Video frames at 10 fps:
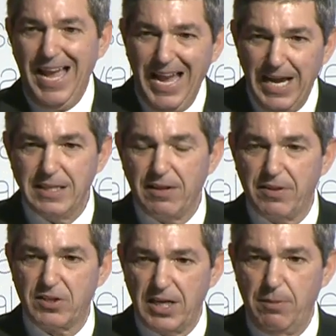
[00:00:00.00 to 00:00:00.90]
and at
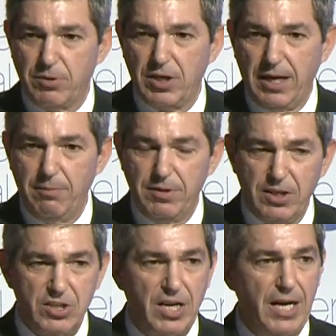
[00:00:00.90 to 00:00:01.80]
the same time
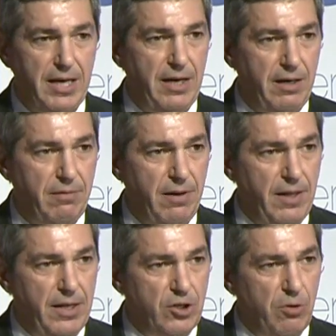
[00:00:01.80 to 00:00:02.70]
desire
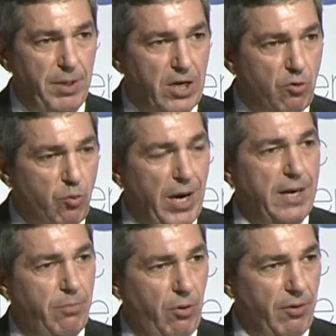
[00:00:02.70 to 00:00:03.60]
to be
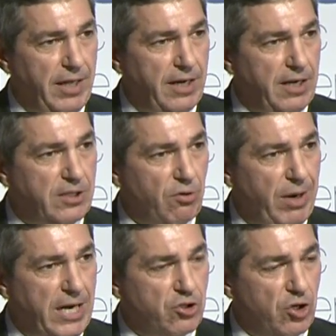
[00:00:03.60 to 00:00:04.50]
credible in an
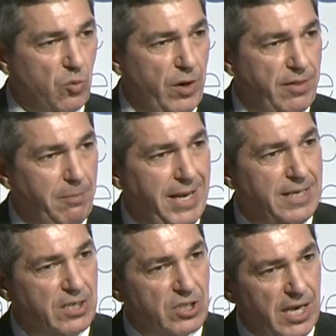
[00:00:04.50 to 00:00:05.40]
interaction where they may
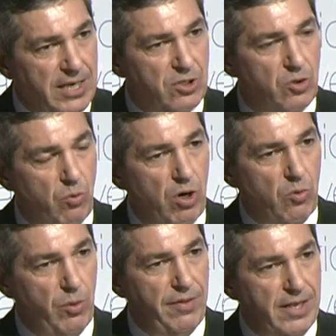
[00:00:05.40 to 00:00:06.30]
decide to
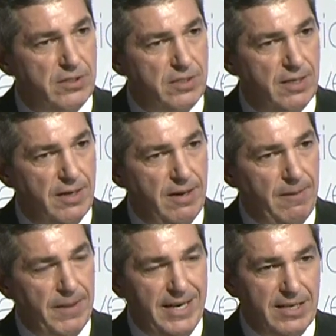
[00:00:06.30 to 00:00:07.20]
work with us.
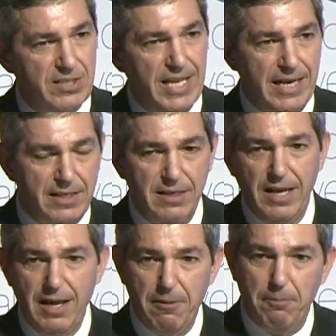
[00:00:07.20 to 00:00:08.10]
It is that
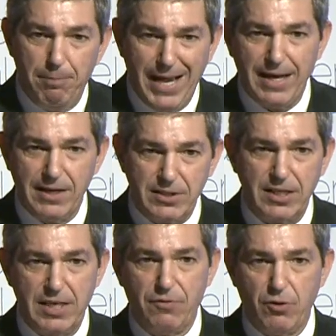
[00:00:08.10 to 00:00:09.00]
balance, a
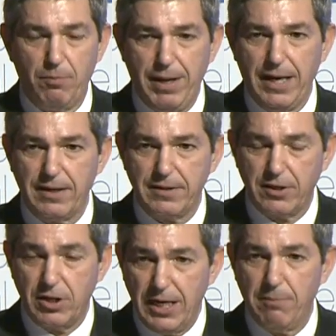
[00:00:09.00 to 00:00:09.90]
difficult balance,
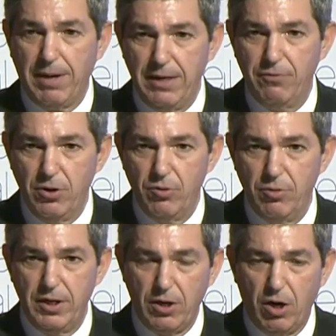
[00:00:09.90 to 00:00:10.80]
that in my
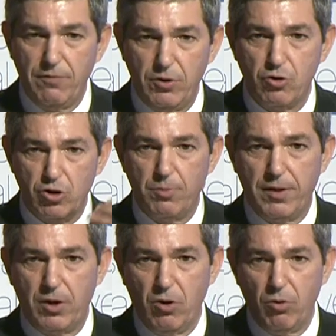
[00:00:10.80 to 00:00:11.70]
view, in our view, should be
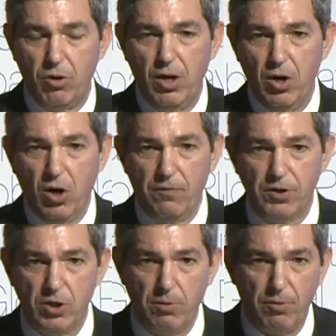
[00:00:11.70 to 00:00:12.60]
the goal of a
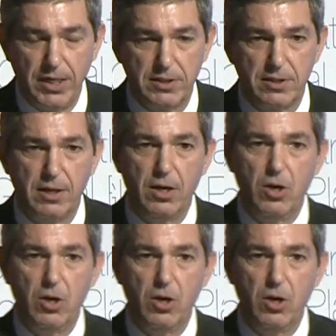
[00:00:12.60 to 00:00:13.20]
human rights